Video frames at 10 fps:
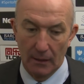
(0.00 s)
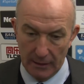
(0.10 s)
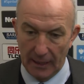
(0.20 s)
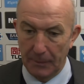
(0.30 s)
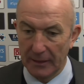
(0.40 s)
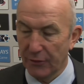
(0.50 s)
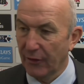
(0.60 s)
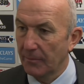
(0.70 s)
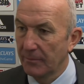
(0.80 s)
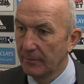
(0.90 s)
Yeah, pleased
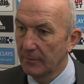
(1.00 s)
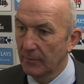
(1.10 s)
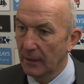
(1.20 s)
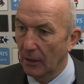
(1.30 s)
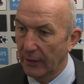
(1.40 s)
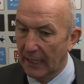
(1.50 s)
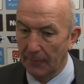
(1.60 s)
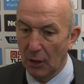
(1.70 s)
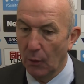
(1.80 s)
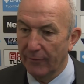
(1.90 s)
for him. You know, he
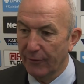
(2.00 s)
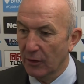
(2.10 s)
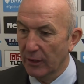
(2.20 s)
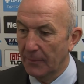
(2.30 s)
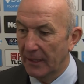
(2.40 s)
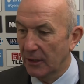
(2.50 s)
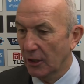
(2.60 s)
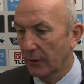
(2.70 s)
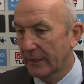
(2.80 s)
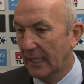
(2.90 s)
kept going for 90 minutes.
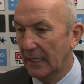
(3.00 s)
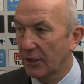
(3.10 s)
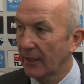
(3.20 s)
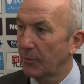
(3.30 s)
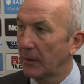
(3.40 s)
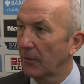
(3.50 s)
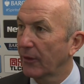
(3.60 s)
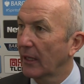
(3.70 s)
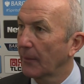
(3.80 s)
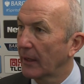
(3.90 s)
You know, his age, and people
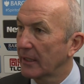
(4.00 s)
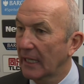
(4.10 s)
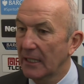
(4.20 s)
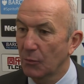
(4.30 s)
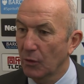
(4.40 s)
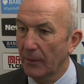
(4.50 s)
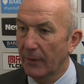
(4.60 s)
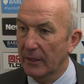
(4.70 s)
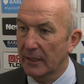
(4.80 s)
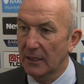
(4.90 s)
think about his age and worry
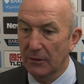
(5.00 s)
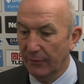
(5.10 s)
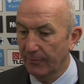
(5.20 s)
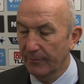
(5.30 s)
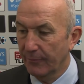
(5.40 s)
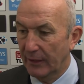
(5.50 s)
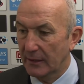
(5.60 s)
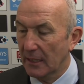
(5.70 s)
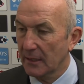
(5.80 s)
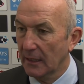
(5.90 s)
about his age. It was
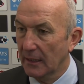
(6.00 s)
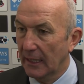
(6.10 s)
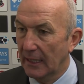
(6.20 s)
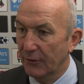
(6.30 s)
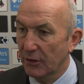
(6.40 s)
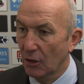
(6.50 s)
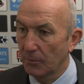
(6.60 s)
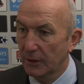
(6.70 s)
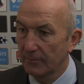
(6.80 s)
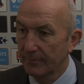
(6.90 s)
fantastic that they never
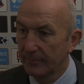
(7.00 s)
stopped.